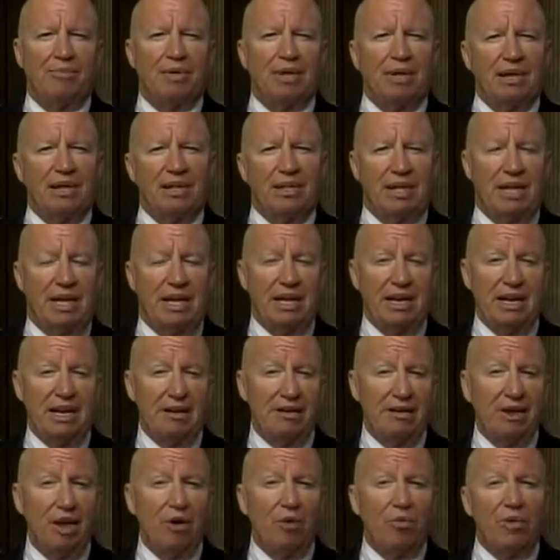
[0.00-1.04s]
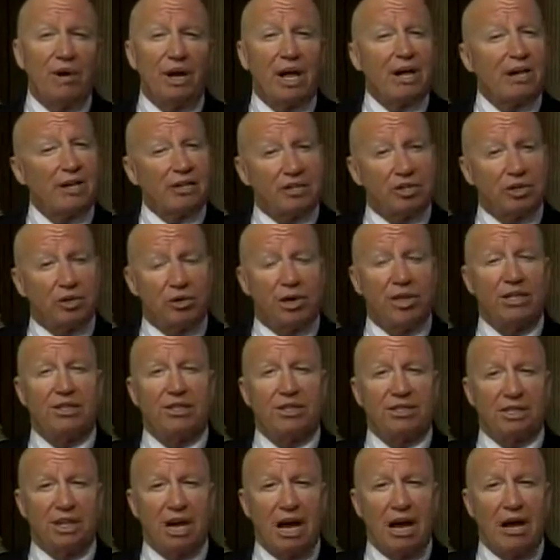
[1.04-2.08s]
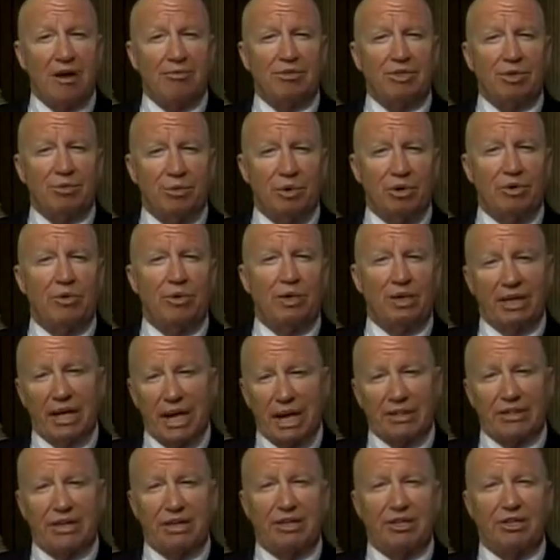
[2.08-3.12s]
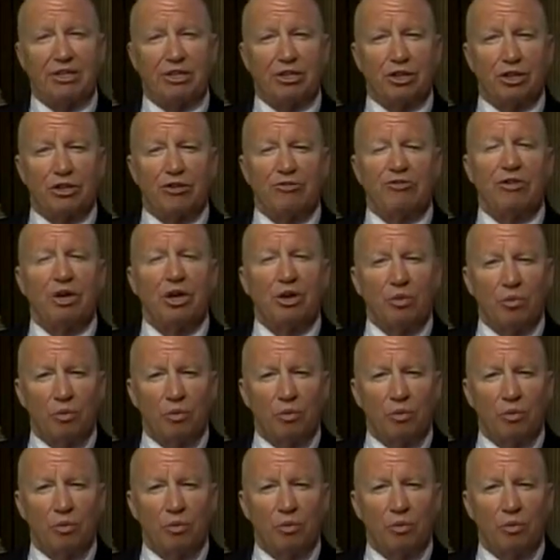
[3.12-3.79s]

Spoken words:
And in the end, we're not going to create the jobs that we really, I think, deserve.